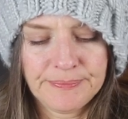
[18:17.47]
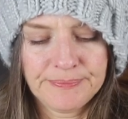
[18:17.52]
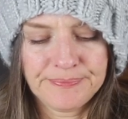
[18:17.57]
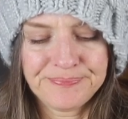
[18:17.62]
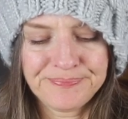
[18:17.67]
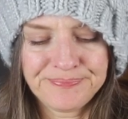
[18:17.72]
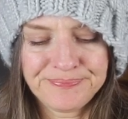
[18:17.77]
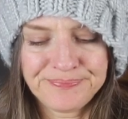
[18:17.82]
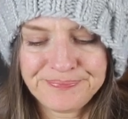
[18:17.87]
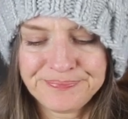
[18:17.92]

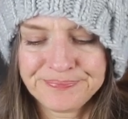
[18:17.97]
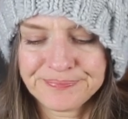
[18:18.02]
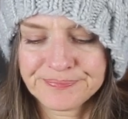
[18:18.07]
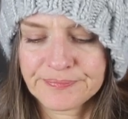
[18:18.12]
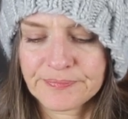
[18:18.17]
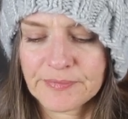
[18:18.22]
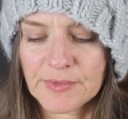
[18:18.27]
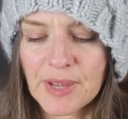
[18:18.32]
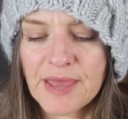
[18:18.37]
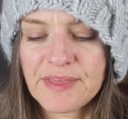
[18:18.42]
Hmm,
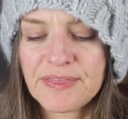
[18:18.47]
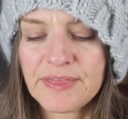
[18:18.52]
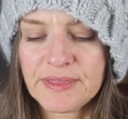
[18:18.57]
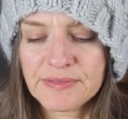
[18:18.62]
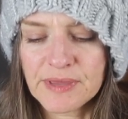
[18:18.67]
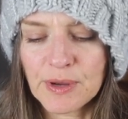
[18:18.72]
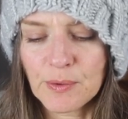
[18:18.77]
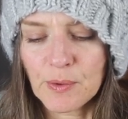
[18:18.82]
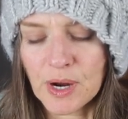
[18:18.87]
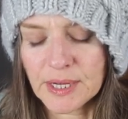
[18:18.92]
I
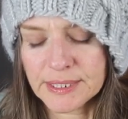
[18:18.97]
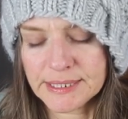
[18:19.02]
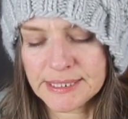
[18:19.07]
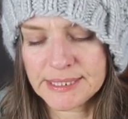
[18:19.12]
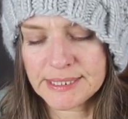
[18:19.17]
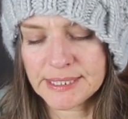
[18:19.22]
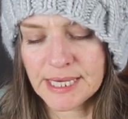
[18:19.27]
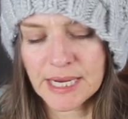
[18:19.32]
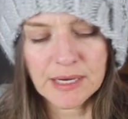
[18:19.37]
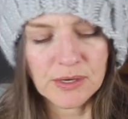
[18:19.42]
think they were on
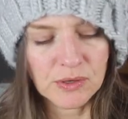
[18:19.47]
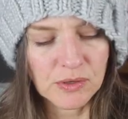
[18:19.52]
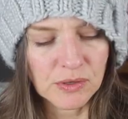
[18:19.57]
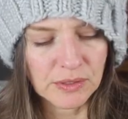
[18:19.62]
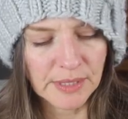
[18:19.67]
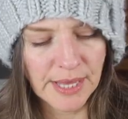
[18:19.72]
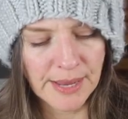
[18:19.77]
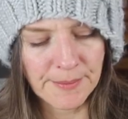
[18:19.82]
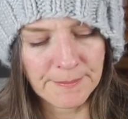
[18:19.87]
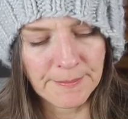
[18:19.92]

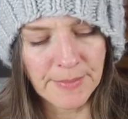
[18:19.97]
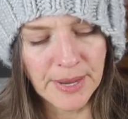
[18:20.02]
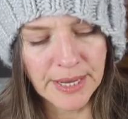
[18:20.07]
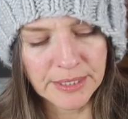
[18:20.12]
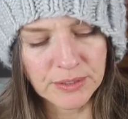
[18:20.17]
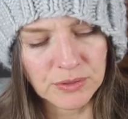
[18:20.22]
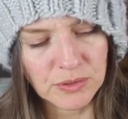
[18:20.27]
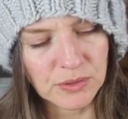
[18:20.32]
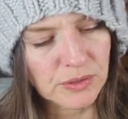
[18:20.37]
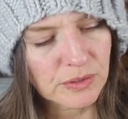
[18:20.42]
sale at
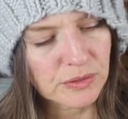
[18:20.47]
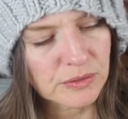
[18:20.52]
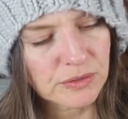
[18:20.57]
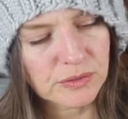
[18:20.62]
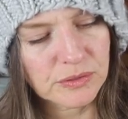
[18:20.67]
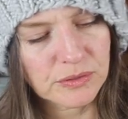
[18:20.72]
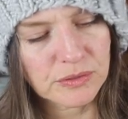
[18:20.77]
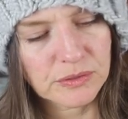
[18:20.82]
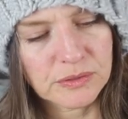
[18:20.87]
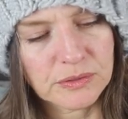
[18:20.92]

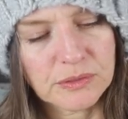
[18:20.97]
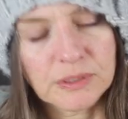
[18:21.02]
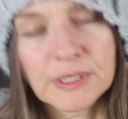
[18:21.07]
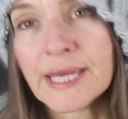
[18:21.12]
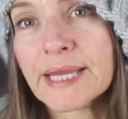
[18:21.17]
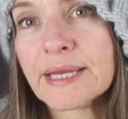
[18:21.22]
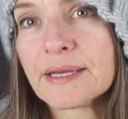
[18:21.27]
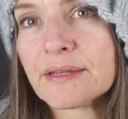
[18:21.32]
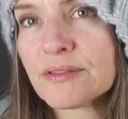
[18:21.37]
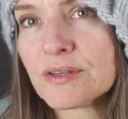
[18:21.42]
Michael's.
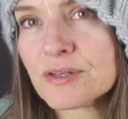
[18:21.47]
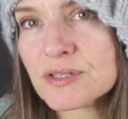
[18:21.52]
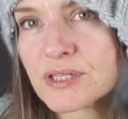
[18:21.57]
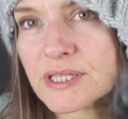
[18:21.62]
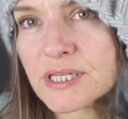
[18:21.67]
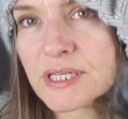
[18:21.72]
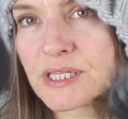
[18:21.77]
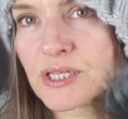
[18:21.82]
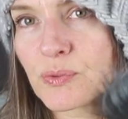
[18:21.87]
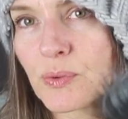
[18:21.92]
Like,
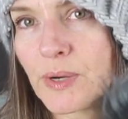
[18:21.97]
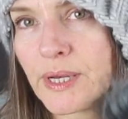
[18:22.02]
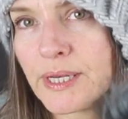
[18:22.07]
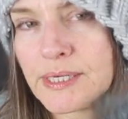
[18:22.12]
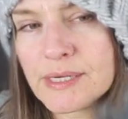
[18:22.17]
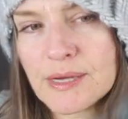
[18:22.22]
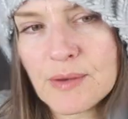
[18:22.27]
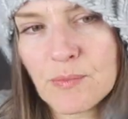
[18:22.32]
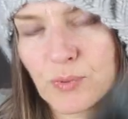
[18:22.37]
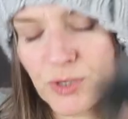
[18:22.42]
there's this
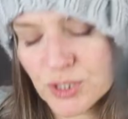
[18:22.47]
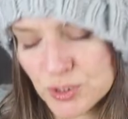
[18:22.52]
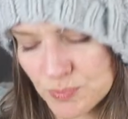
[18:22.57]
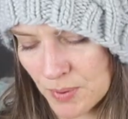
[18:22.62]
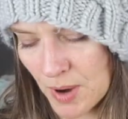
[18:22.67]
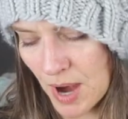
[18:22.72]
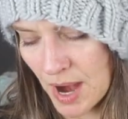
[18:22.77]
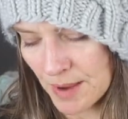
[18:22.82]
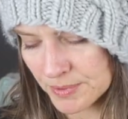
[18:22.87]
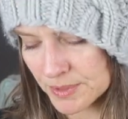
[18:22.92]
one,
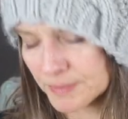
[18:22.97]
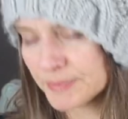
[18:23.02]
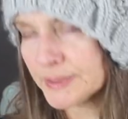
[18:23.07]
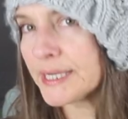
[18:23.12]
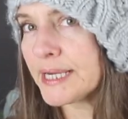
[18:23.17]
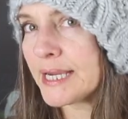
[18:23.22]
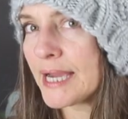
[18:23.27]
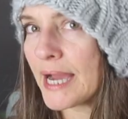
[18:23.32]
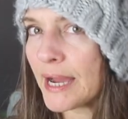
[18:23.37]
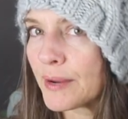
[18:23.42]
which
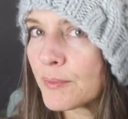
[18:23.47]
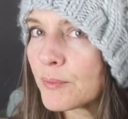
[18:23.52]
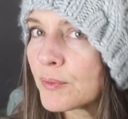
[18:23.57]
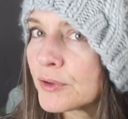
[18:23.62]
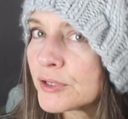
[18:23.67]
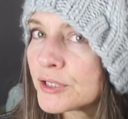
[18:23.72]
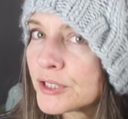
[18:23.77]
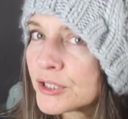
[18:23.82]
probably I will